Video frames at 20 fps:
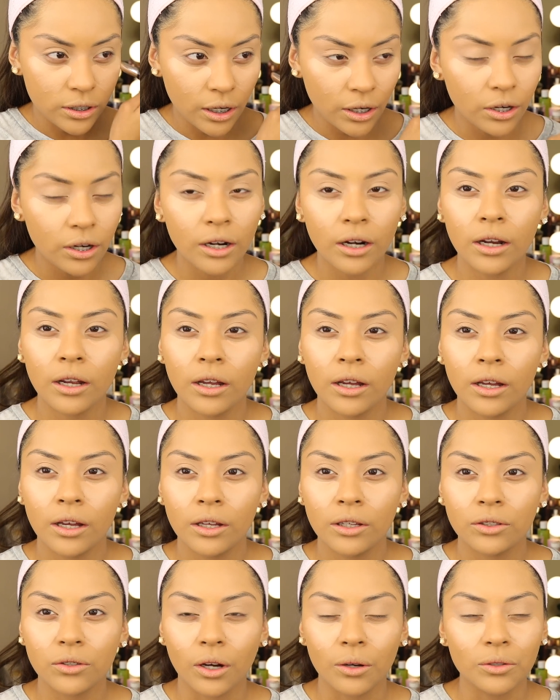center,
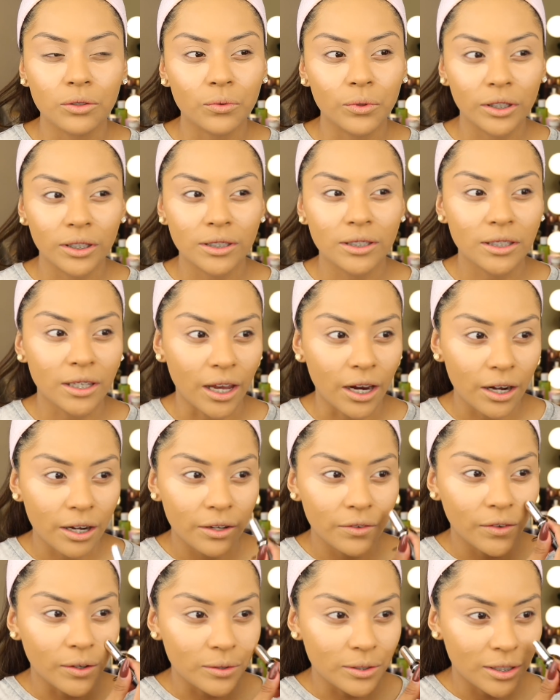so I was really scared
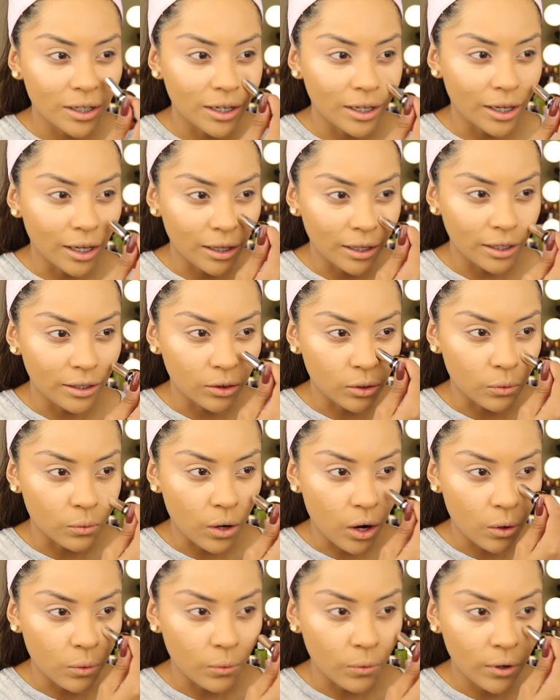if I was gonna get like the
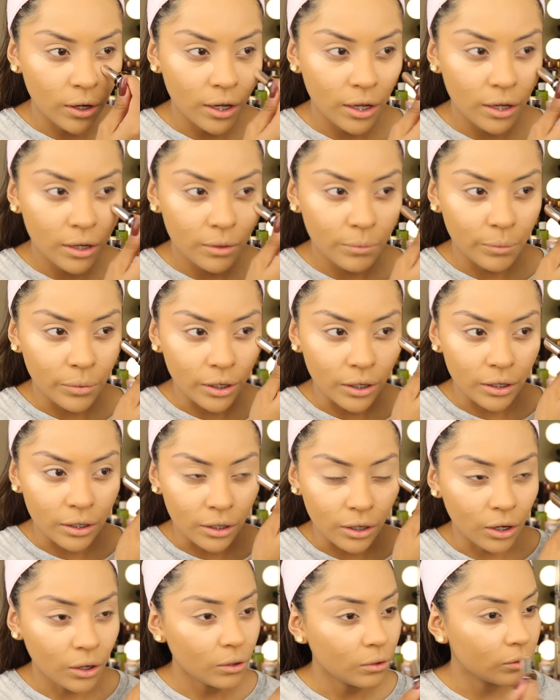wrong one,
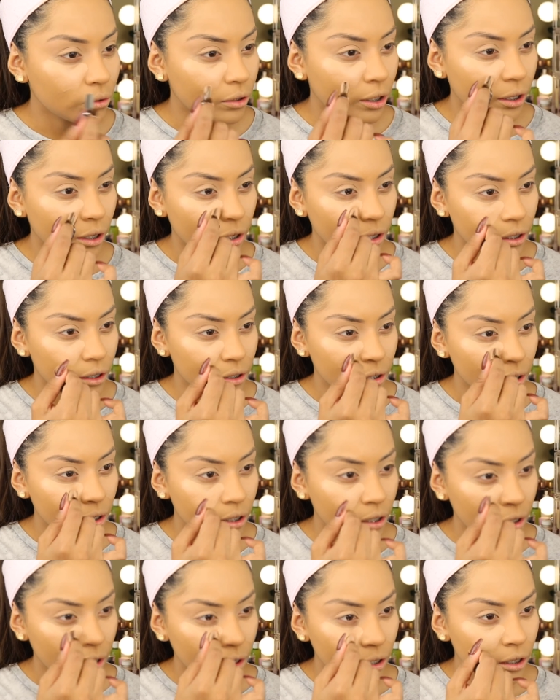but no, like
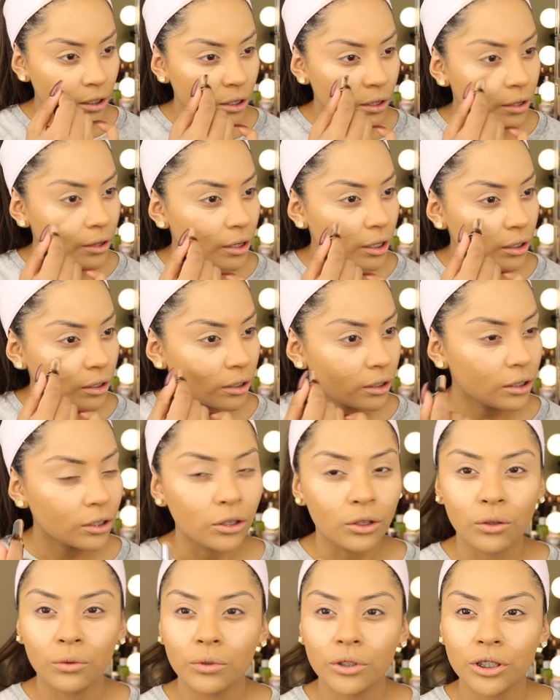the lady
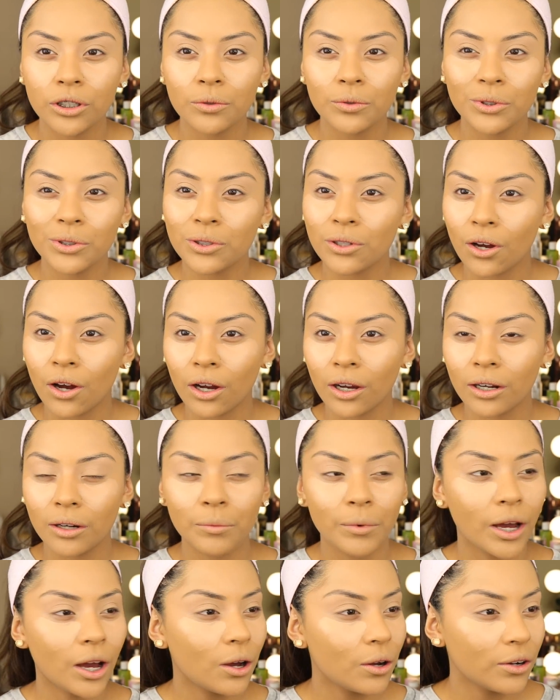knew what she was talking
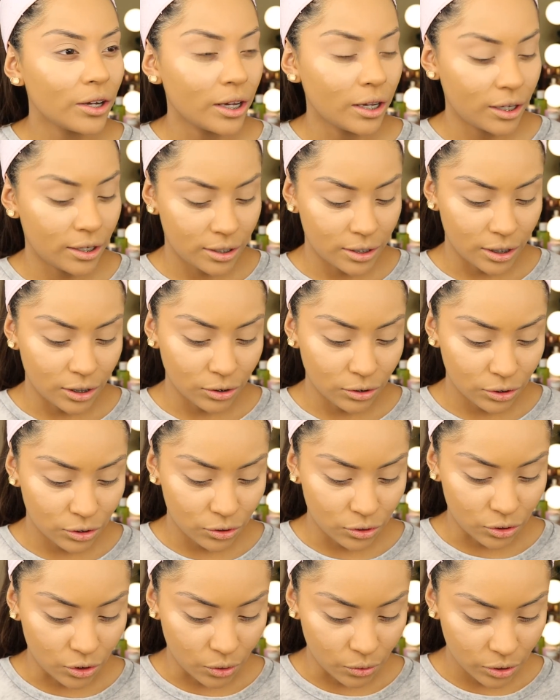about, and it
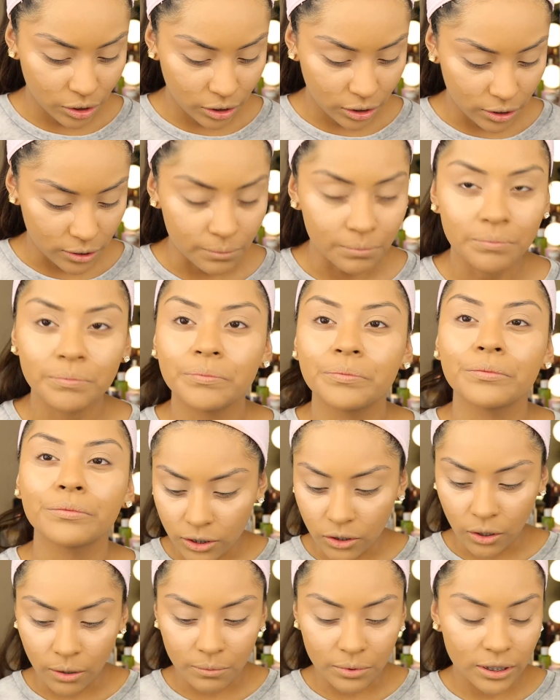looks so good.
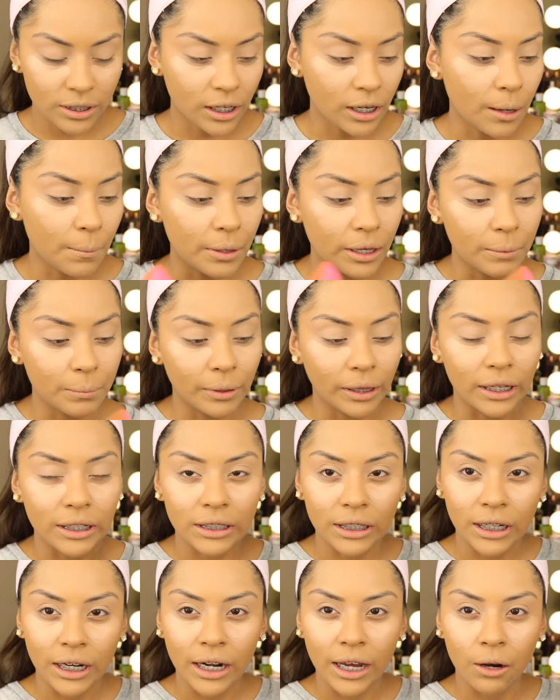So I'm just gonna be
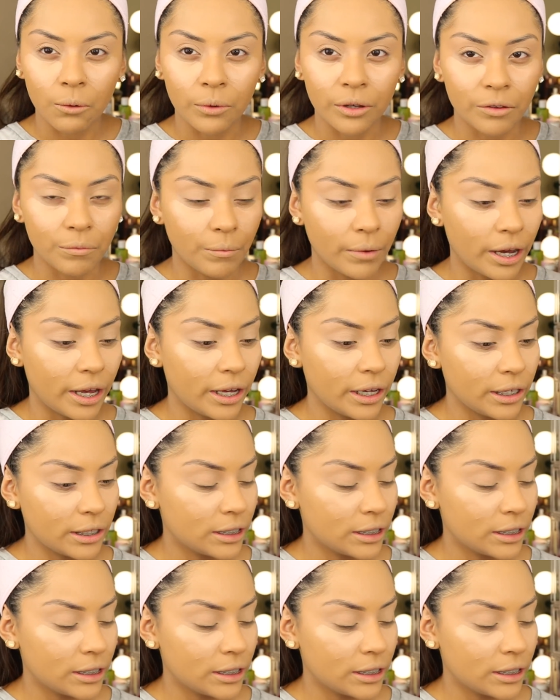blending it out with my